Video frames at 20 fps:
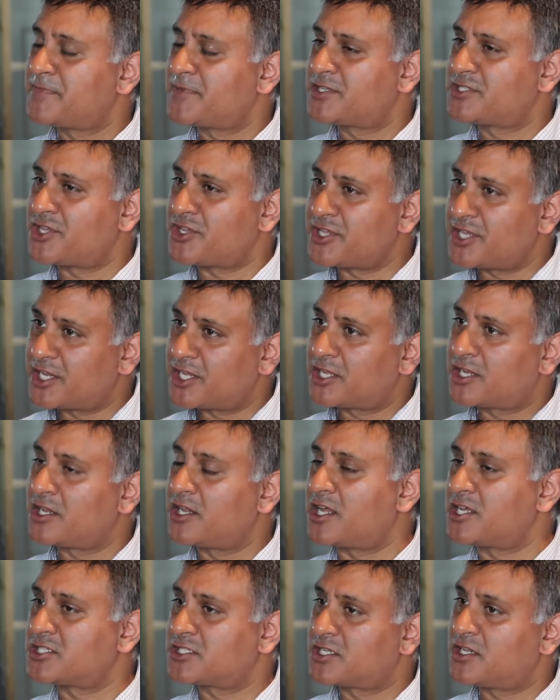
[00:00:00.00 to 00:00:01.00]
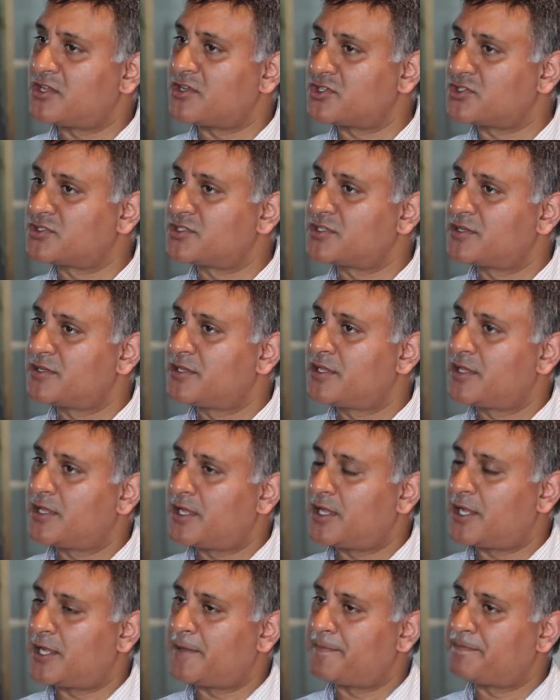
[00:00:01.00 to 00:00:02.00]
So you get a nice close
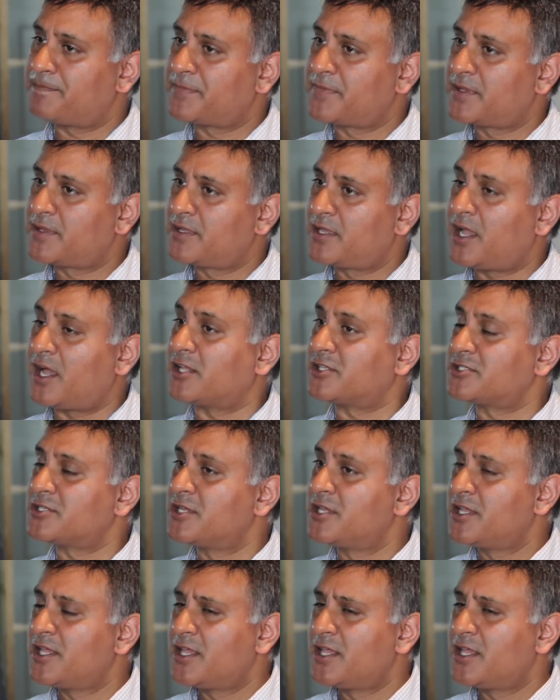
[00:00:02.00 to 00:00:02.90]
cut.